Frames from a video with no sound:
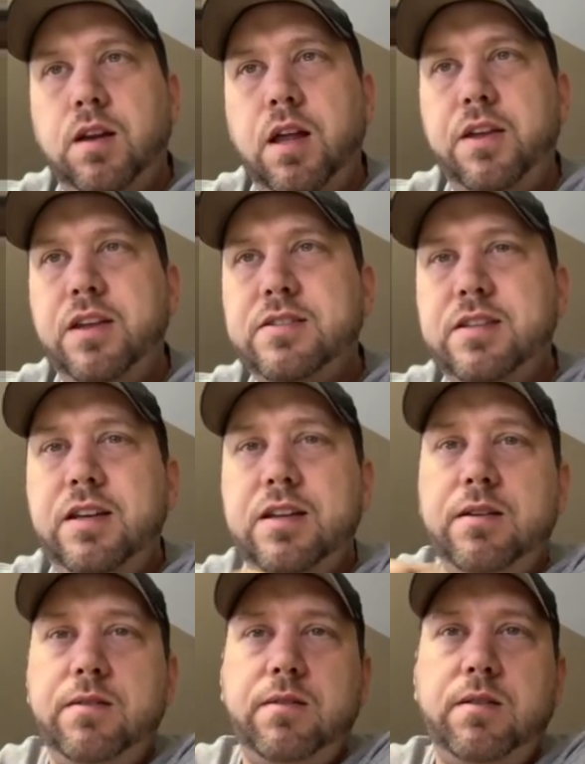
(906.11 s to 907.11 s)
And that's
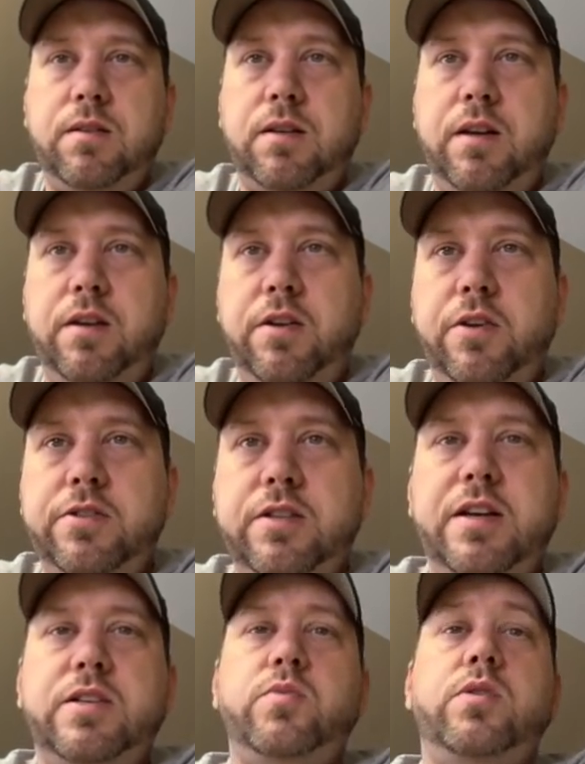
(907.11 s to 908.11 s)
it. I didn't know that's
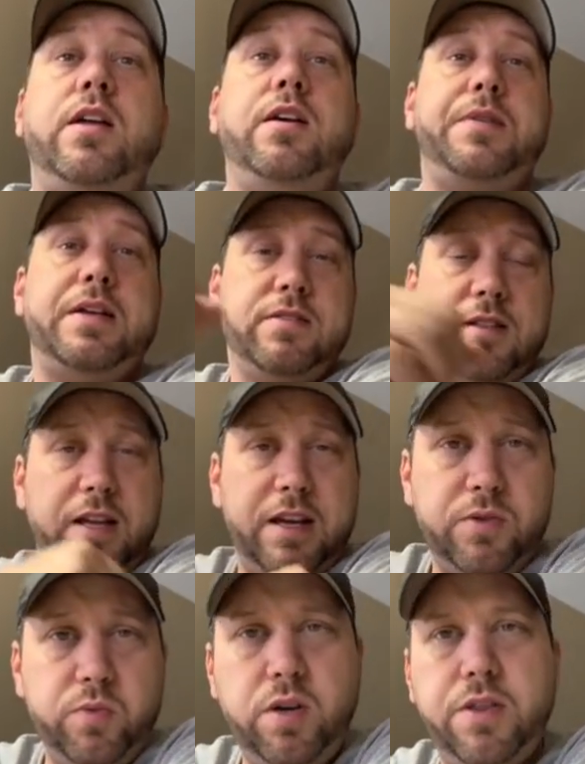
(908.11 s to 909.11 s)
the last one. That, that's the
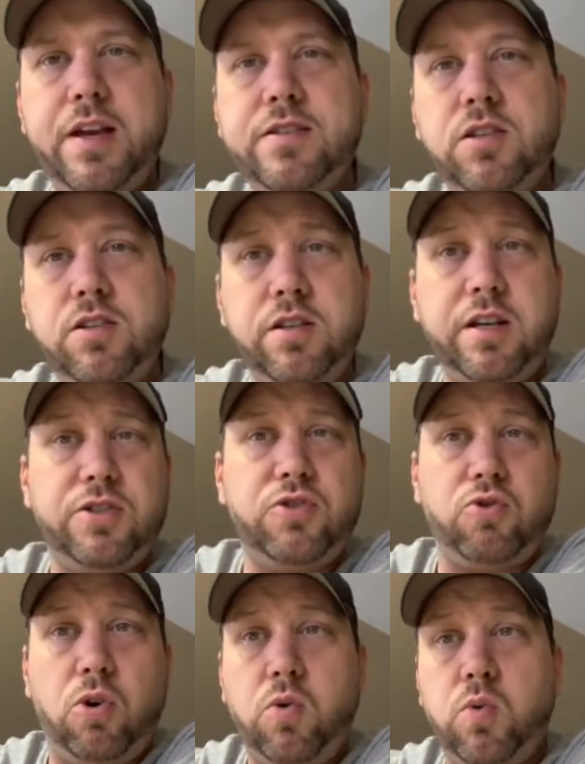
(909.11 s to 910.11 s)
last one. That's a look at
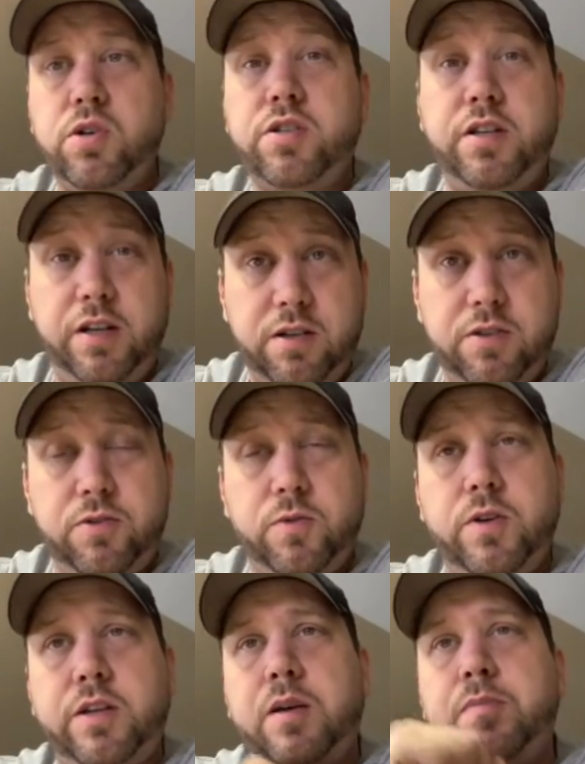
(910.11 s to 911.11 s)
Star Wars Kenner
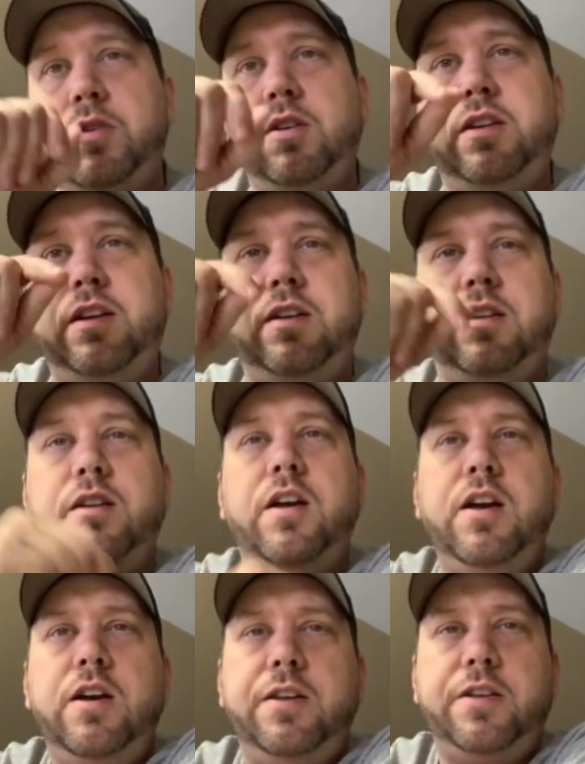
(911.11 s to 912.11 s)
Toys. I'll put a link in the
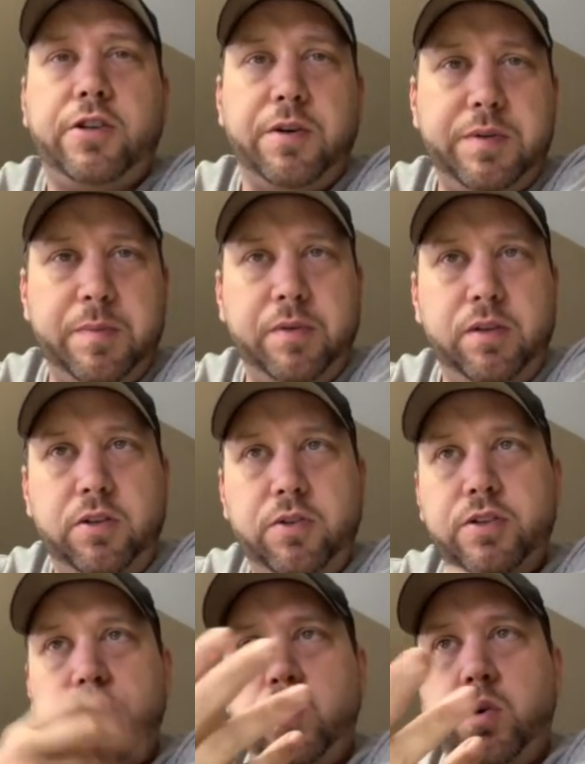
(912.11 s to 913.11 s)
description below
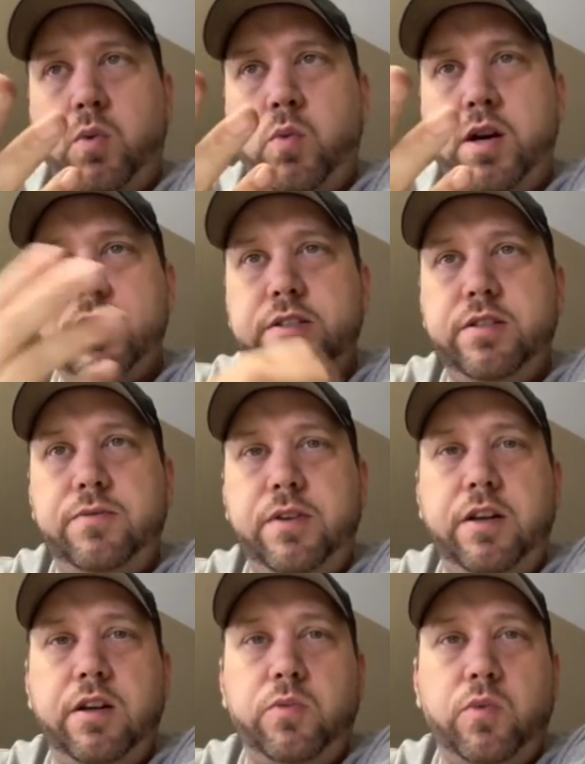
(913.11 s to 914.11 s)
in case you want to watch these
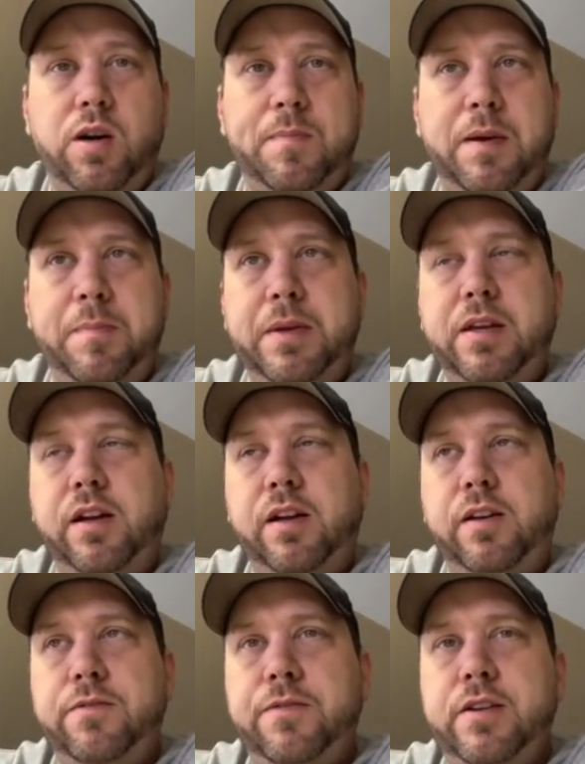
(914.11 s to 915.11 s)
videos while my big
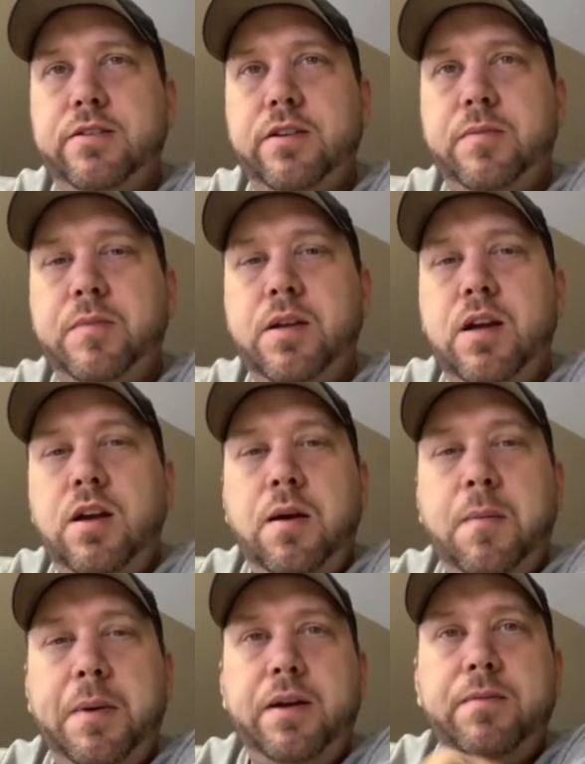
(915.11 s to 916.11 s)
ugly face in them.
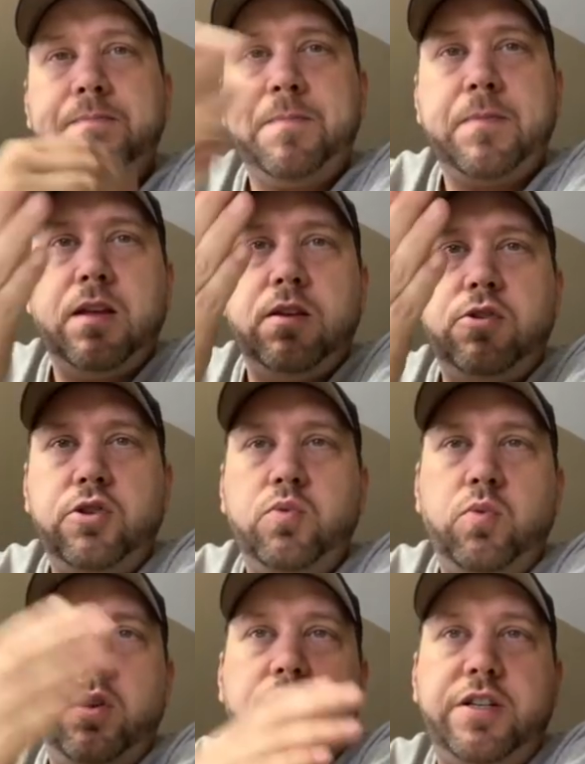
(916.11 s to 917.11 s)
But just
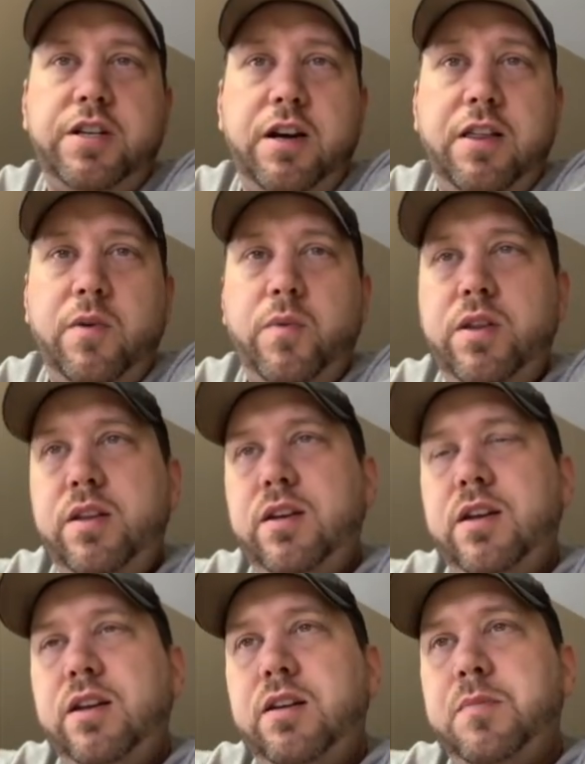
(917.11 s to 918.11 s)
wanted to share that with you,
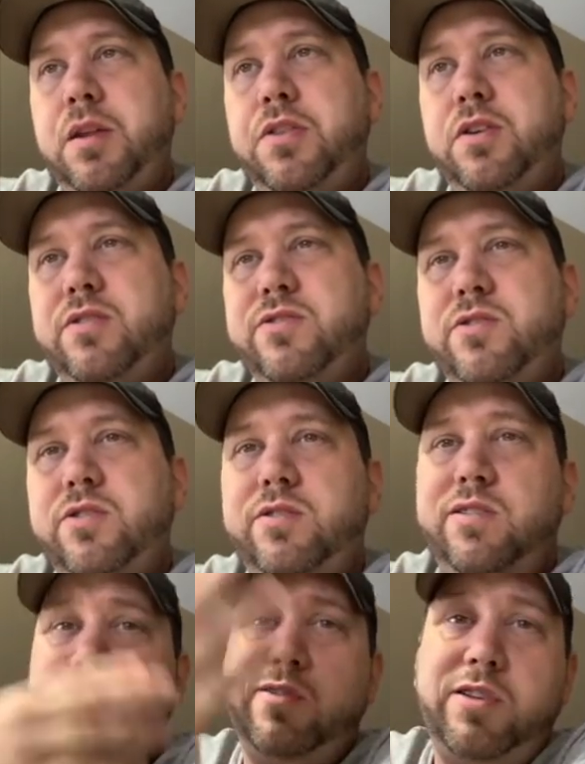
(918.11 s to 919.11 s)
kind of give my thoughts on it.
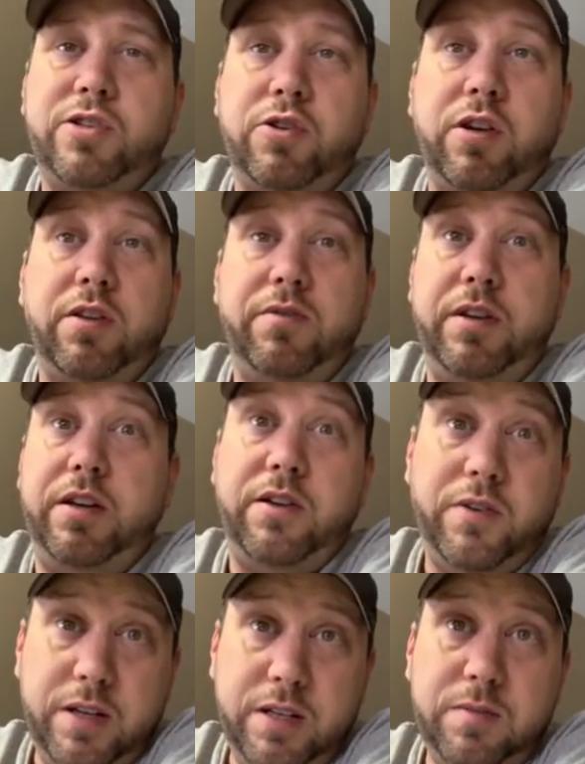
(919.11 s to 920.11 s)
Not really sure how the
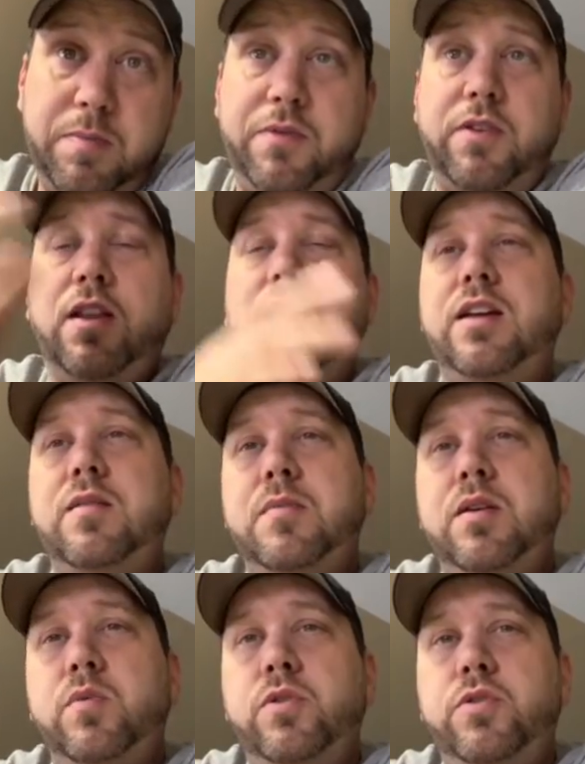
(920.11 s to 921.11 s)
video is, but if you like it,
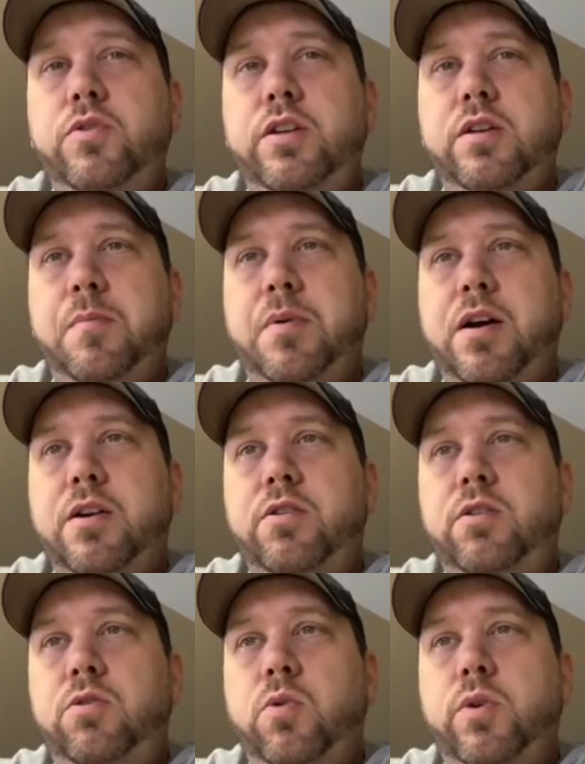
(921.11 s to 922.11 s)
maybe we'll do the
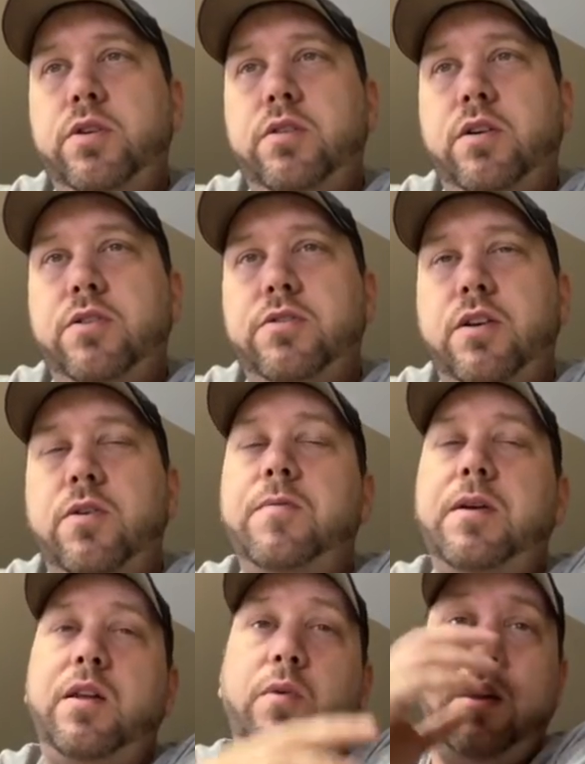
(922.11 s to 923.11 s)
Empire toys also.
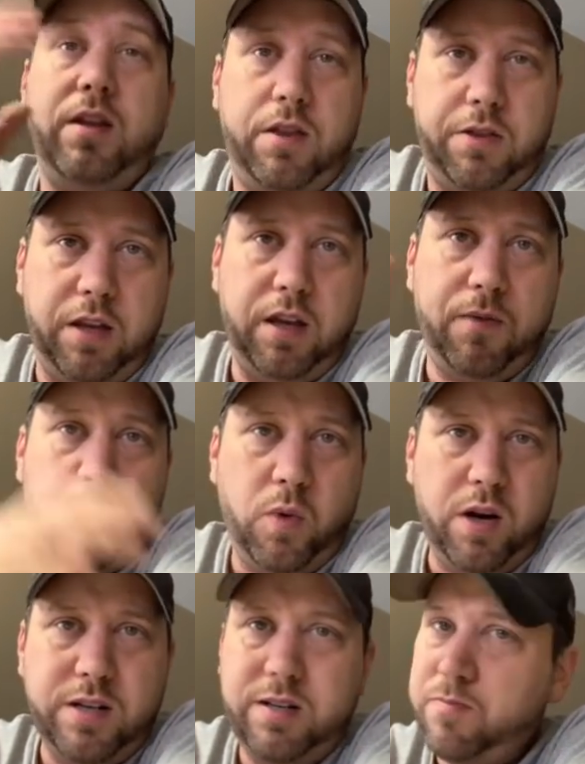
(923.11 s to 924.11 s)
Anyway, thank you for
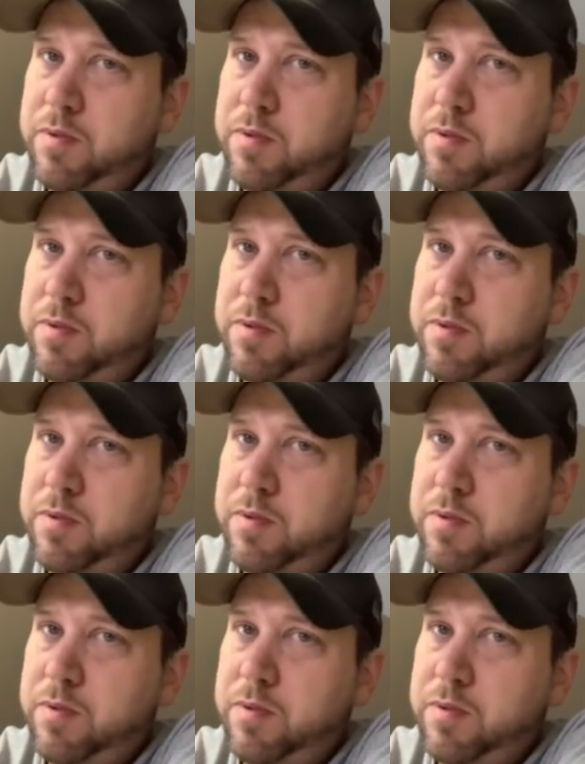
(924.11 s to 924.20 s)
watching.